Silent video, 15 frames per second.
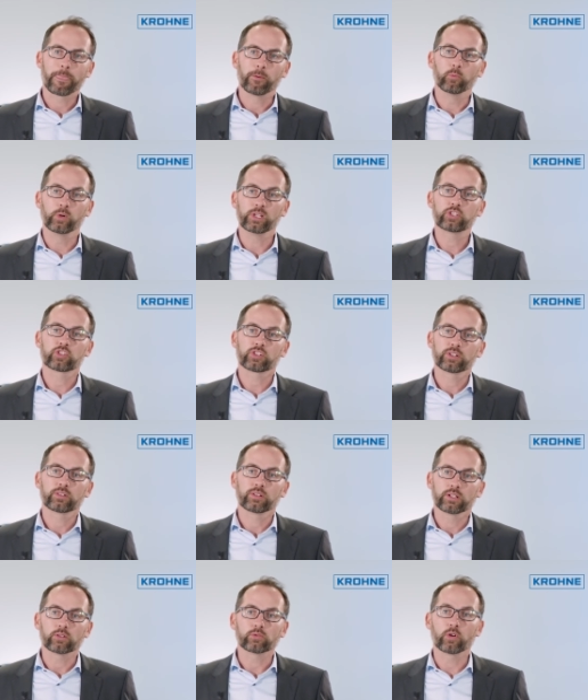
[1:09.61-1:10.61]
which
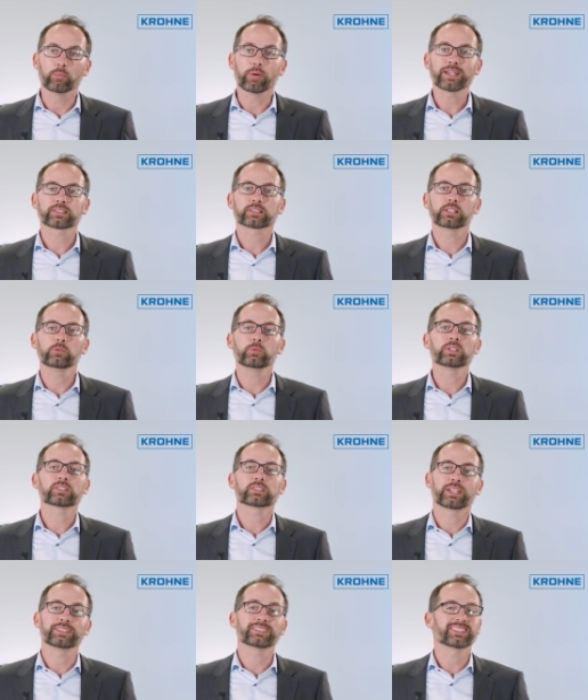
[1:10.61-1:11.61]
robustly
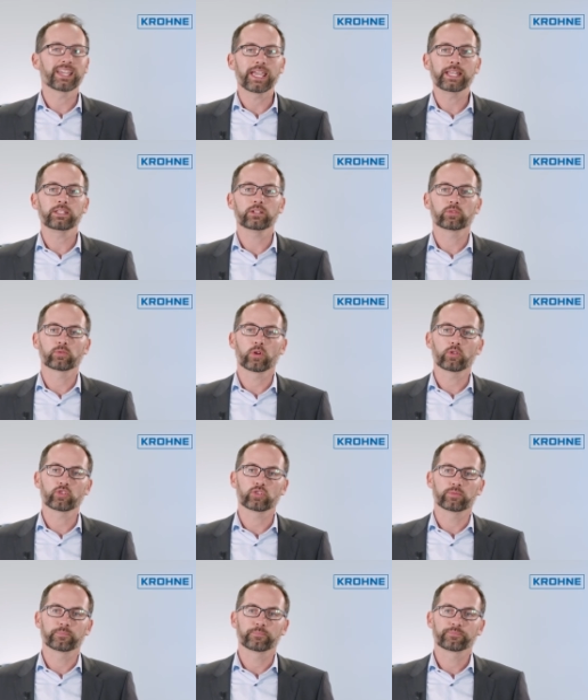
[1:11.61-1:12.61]
withstands any
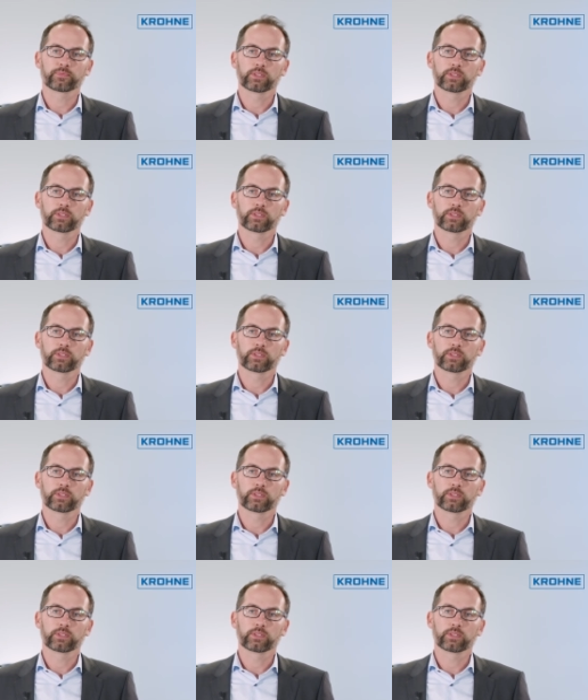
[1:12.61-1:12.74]
corrosion.